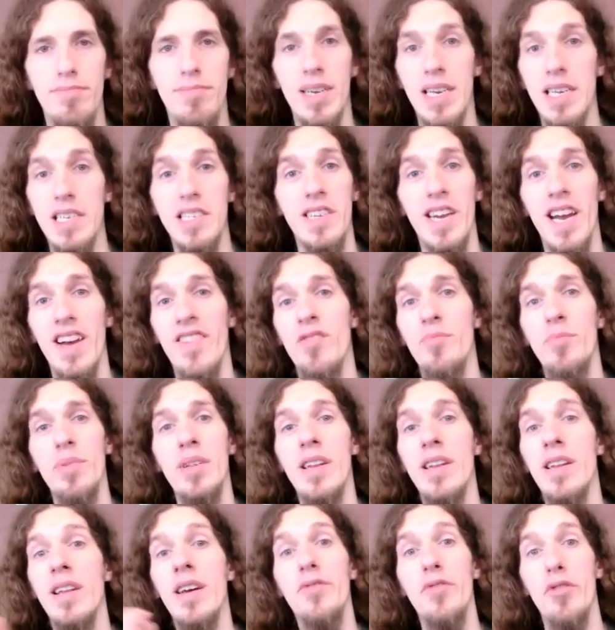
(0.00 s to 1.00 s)
Because there haven't been
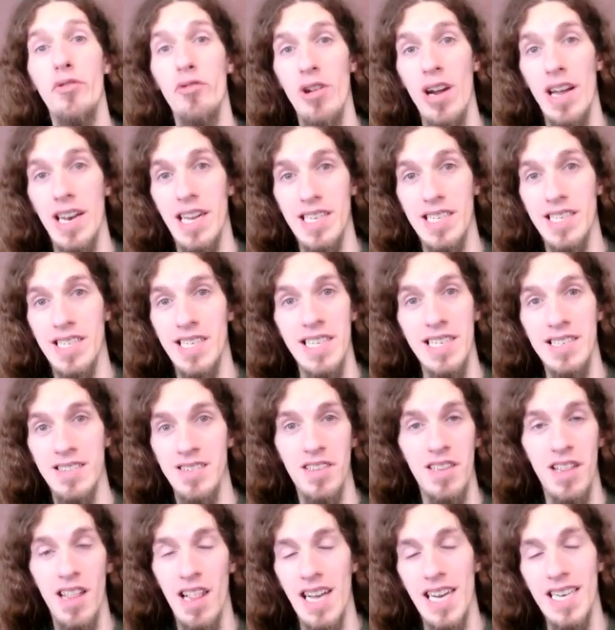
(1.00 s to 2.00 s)
enough erotic scenes
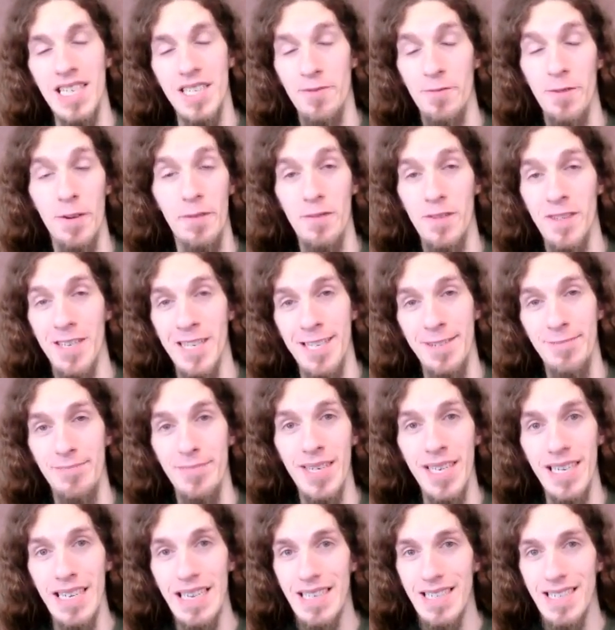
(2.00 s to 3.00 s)
in the last 15
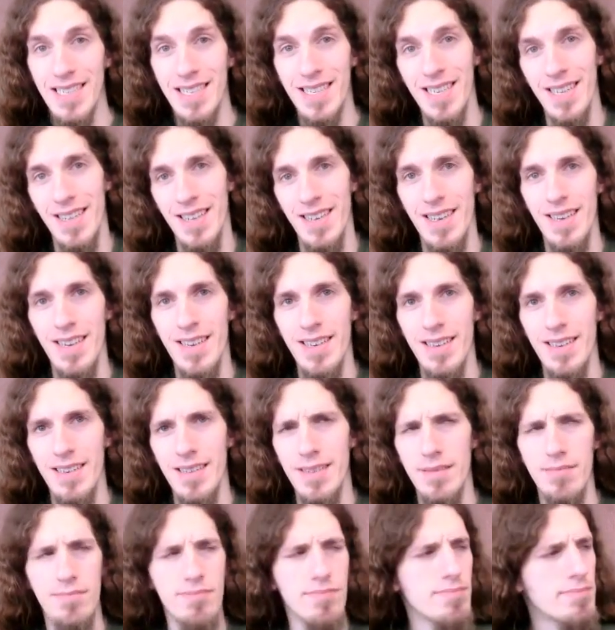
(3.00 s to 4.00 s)
minutes.
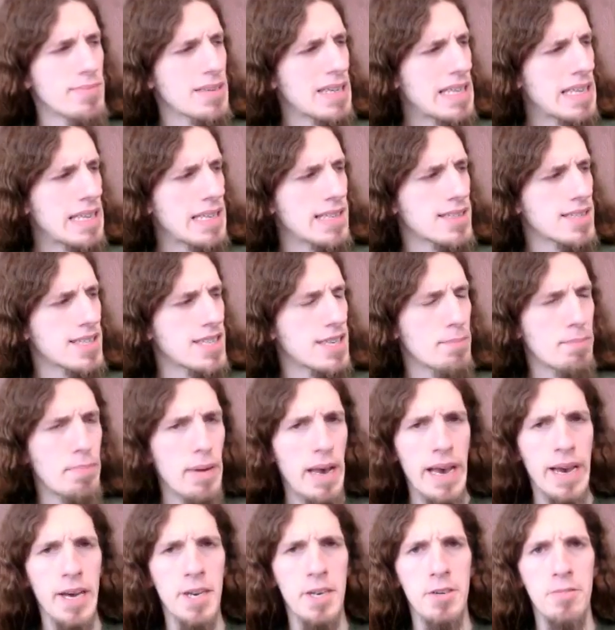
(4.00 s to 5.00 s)
I'm beginning to see a
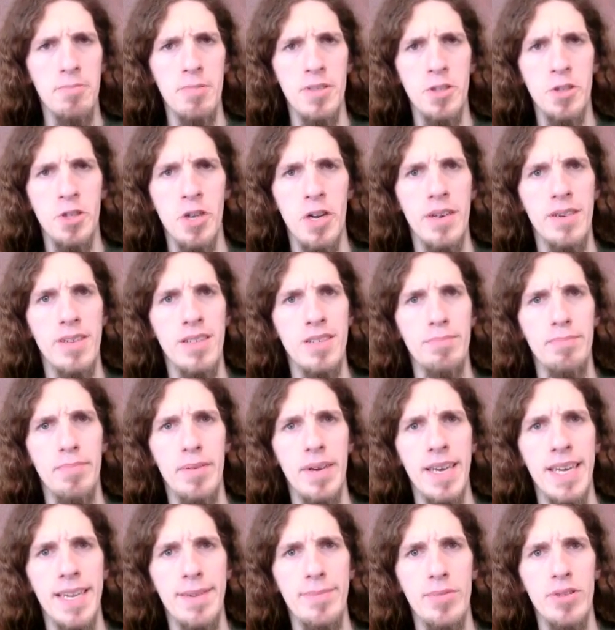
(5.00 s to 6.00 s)
pattern with Charles
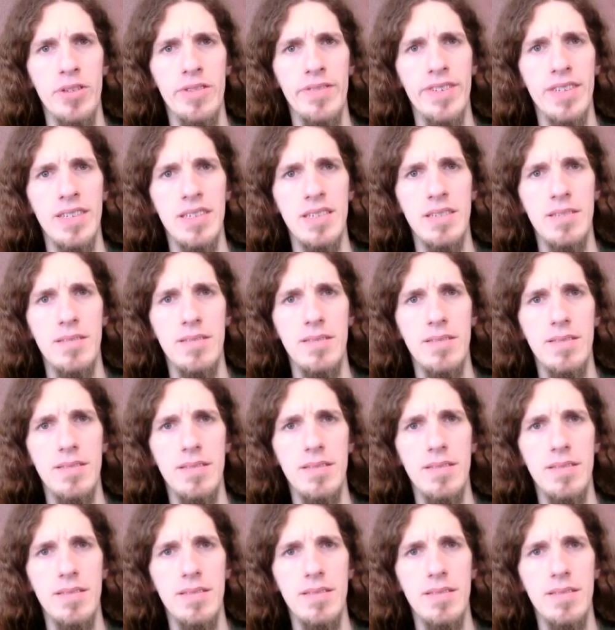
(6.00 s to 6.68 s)
Band movies.